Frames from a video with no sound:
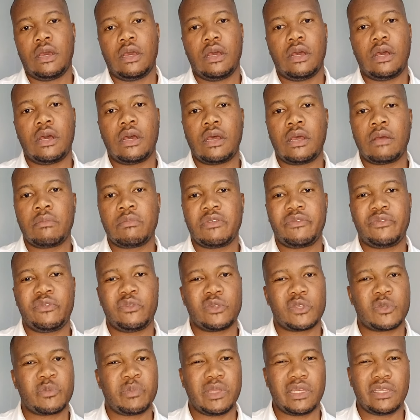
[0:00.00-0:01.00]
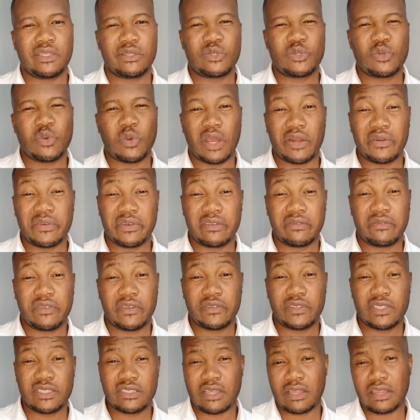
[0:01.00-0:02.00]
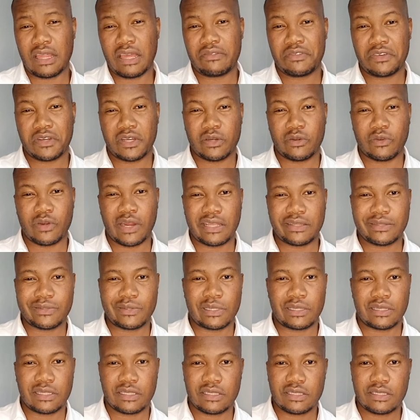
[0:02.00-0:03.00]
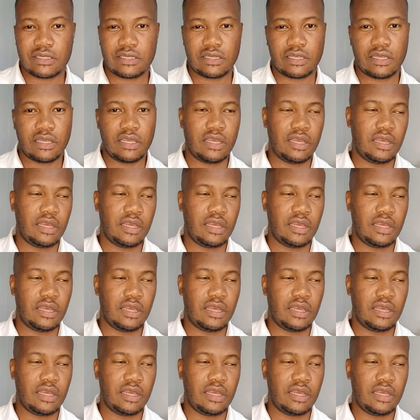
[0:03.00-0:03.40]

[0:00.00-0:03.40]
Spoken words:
If you're spending 250 South African rands on this,